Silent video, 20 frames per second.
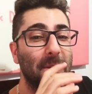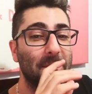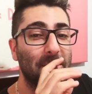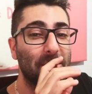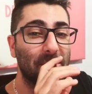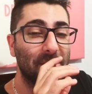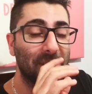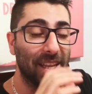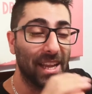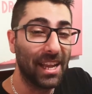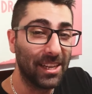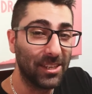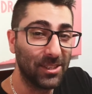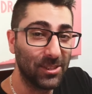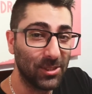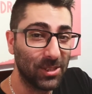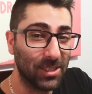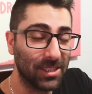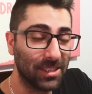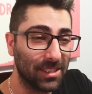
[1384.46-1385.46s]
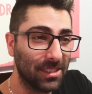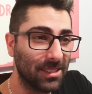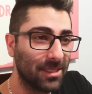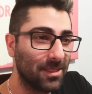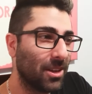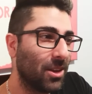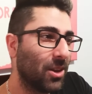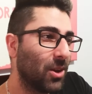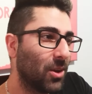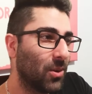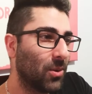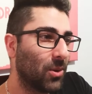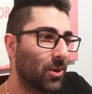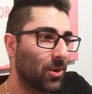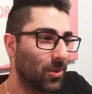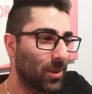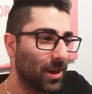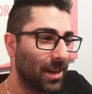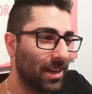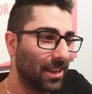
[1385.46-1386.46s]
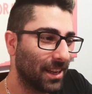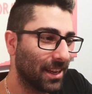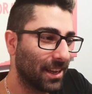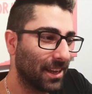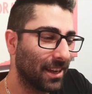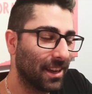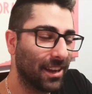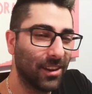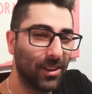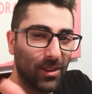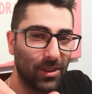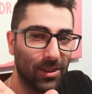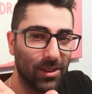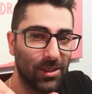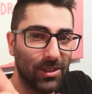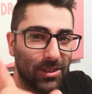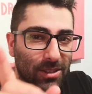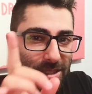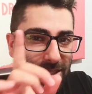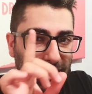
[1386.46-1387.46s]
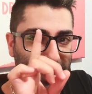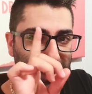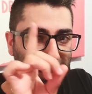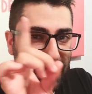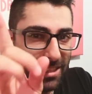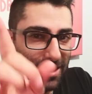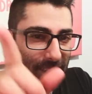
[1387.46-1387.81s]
So the entrance, we're waiting, and you'll see